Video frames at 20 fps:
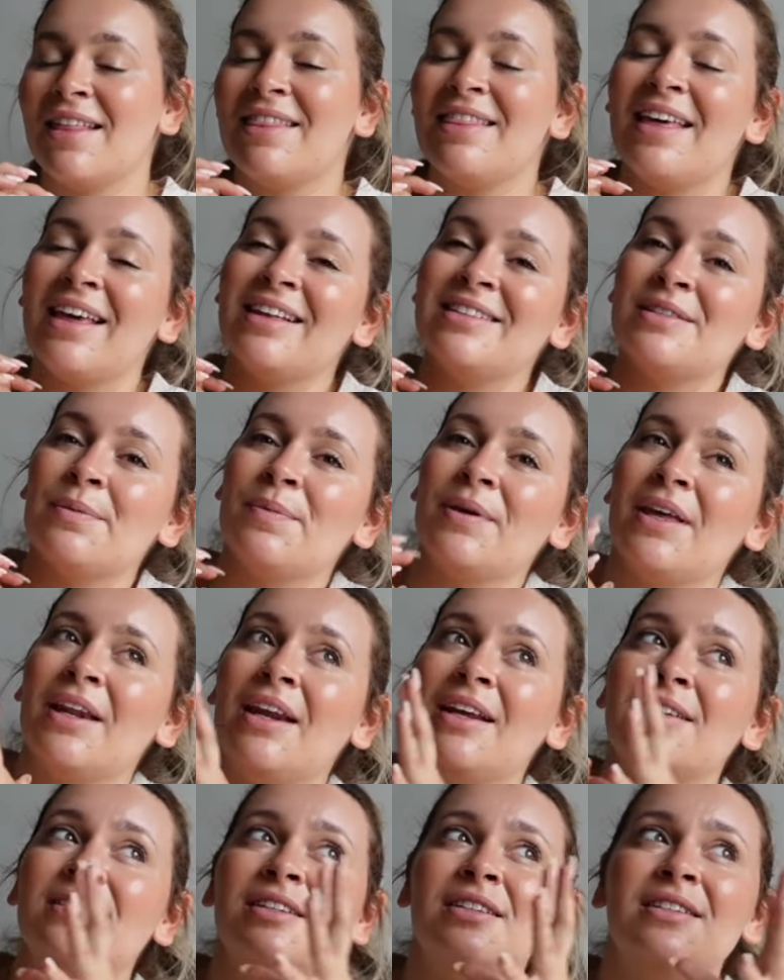things are
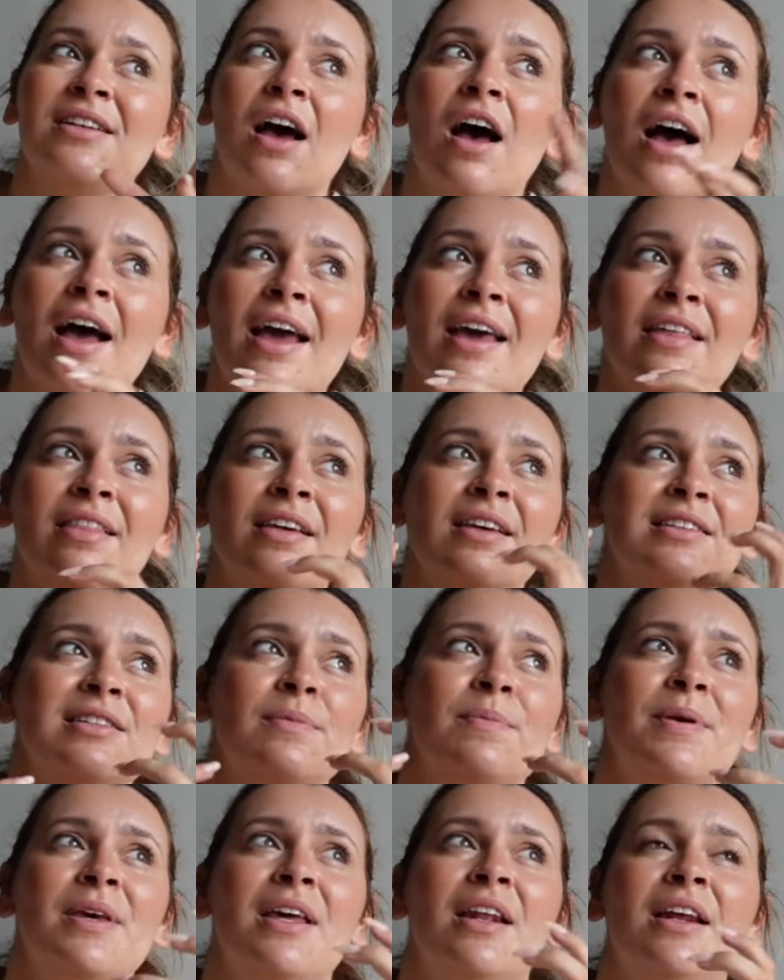beginning to die, things are
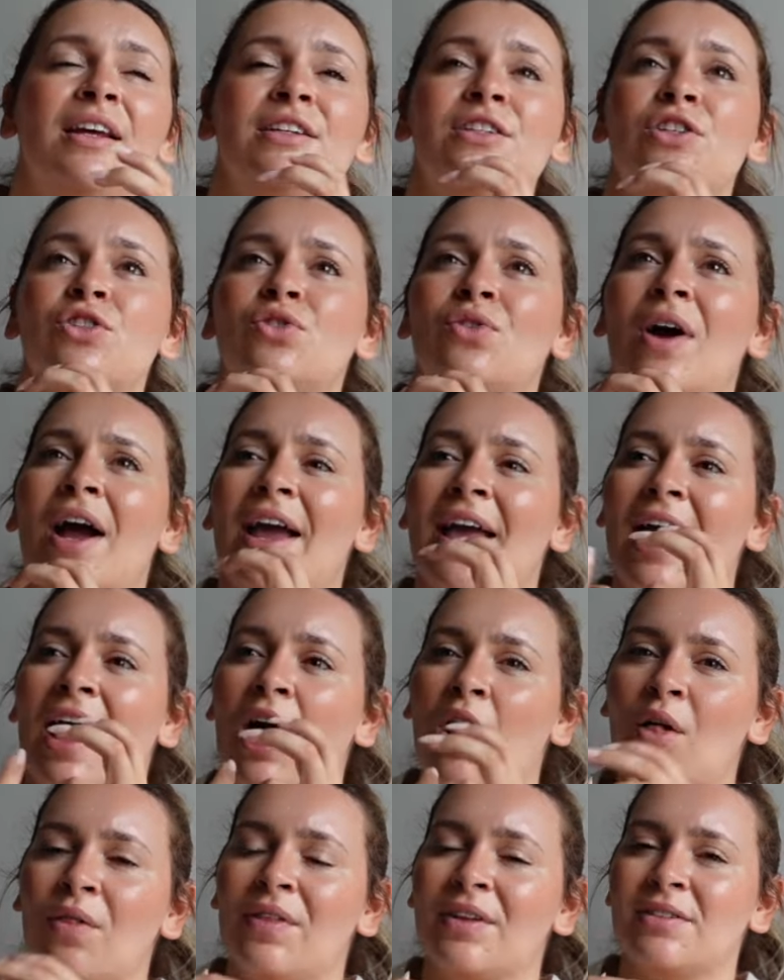beginning to dry
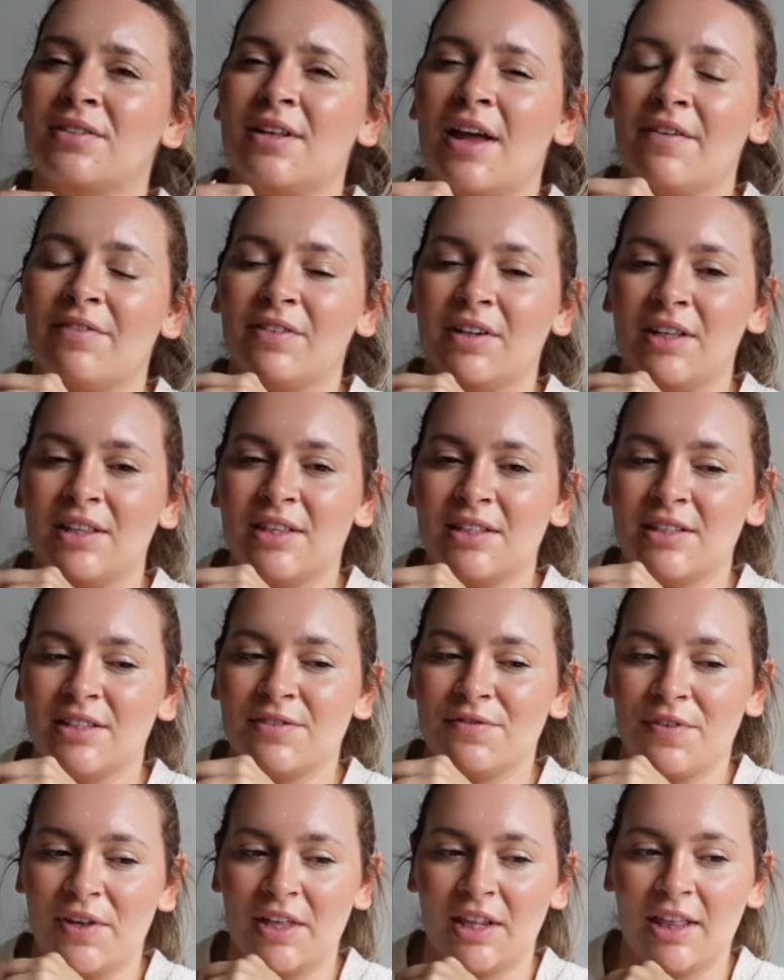out. There's definitely this
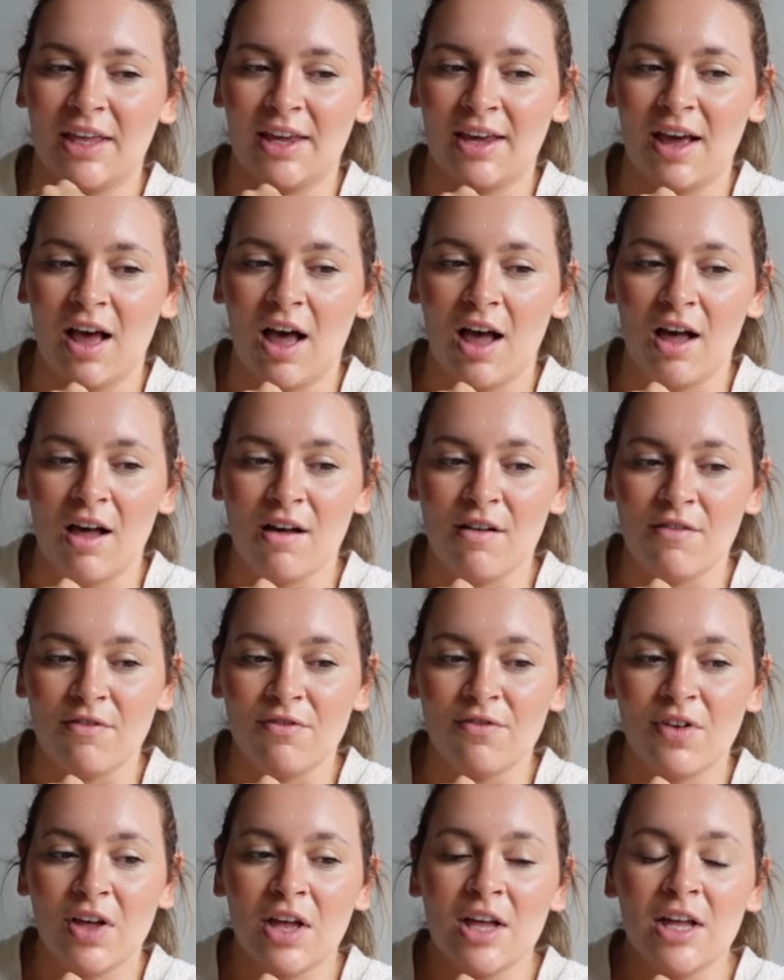feeling of